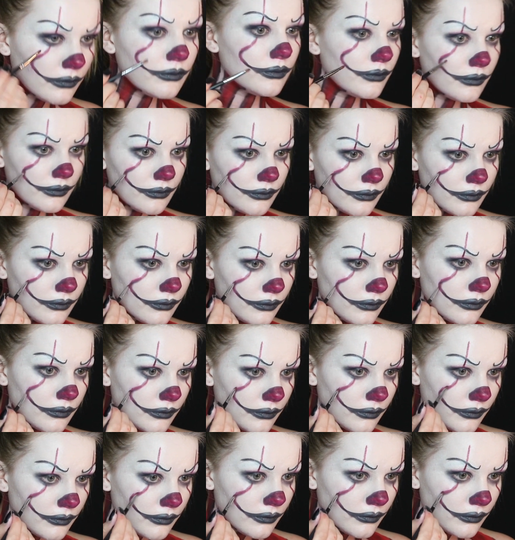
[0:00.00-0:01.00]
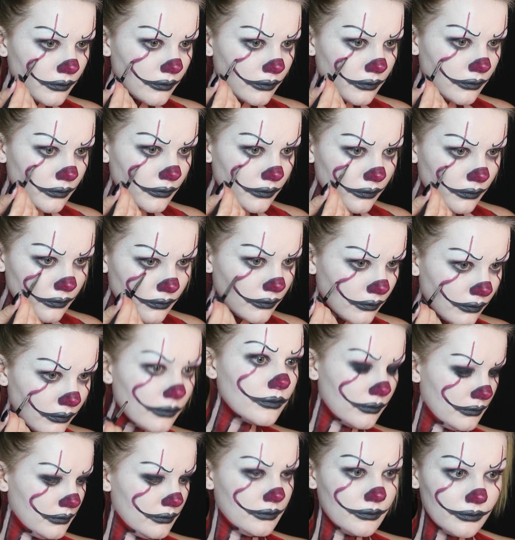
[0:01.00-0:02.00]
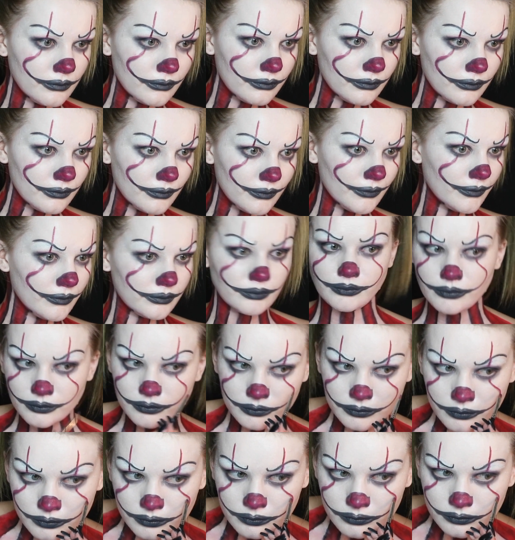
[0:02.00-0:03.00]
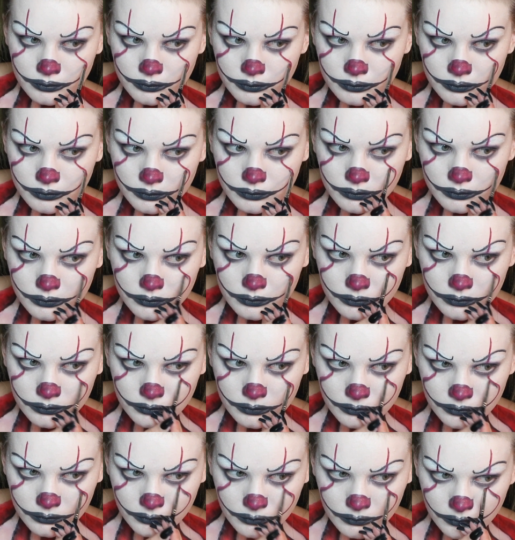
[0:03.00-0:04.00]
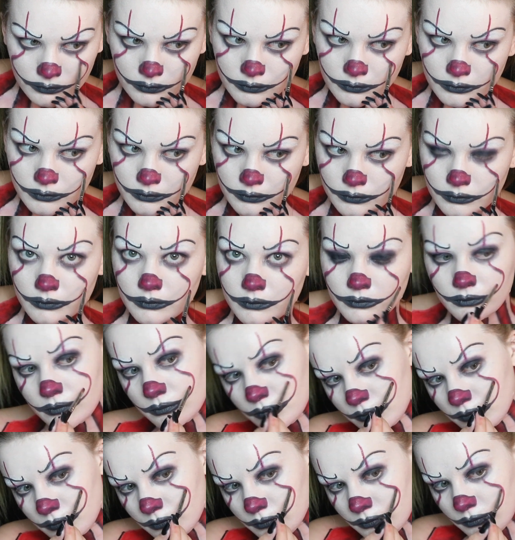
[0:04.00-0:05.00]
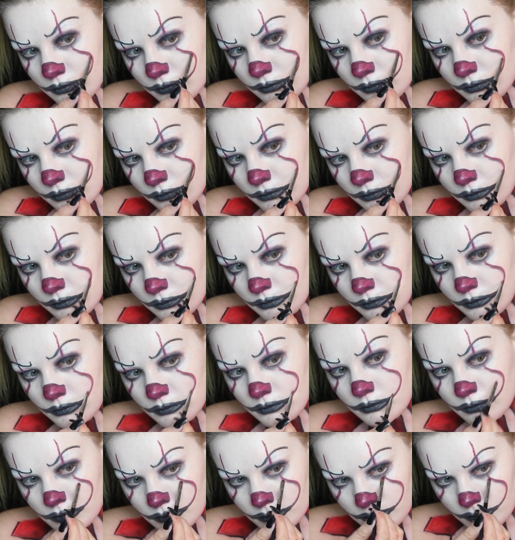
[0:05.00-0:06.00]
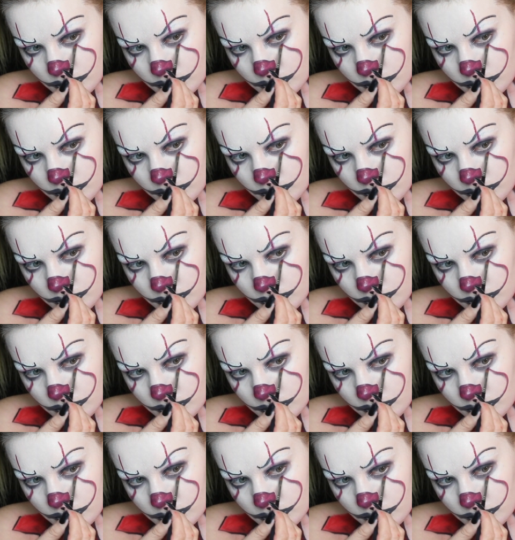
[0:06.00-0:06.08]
eyeshadow brush, I'm going over the red detailing on my face with some black eyeshadow just to add some depth